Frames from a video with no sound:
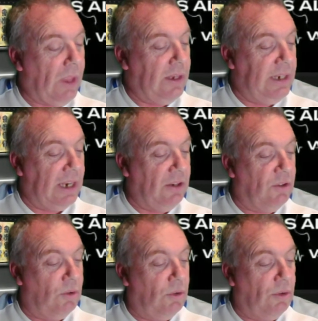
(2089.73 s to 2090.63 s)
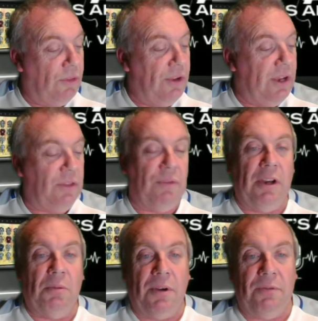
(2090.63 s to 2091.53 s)
you can go
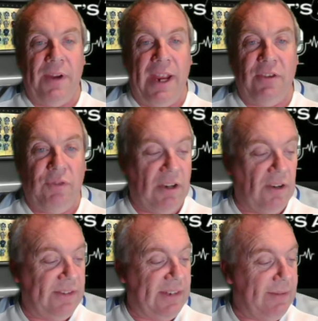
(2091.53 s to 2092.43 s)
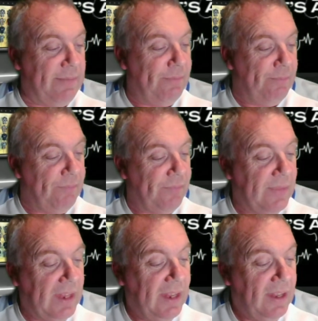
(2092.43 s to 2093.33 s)
33-1 for Ezri Konsa
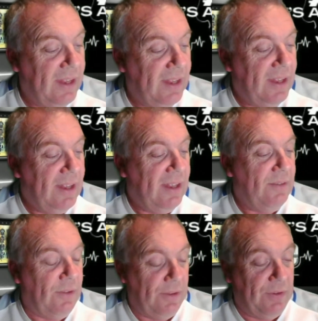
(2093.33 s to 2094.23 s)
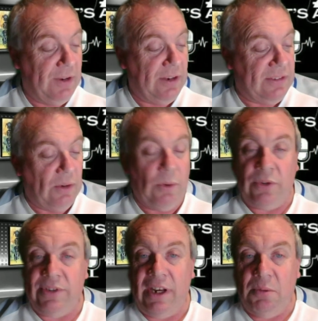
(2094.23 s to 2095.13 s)
for the first, or
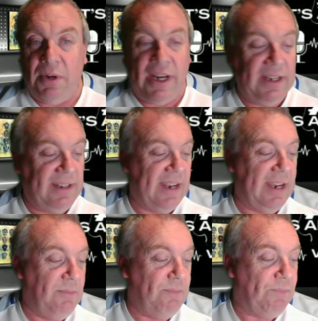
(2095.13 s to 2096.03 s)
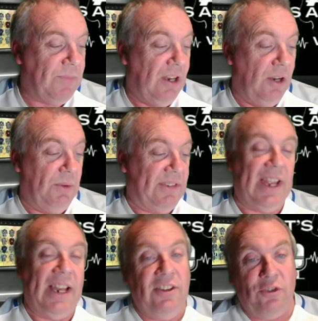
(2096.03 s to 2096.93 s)
10-1 any time.
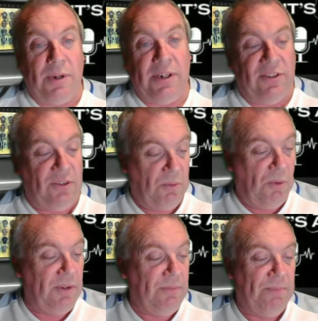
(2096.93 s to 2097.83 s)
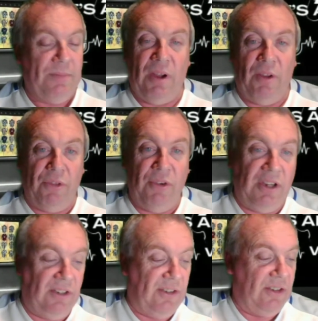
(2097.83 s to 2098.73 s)
Lewis-Skelly's 22-1 or
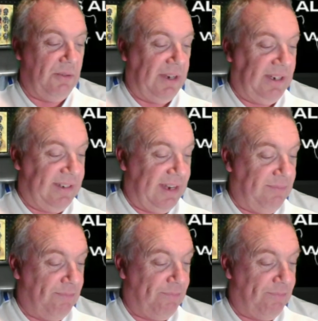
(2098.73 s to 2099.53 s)
13-2 any time.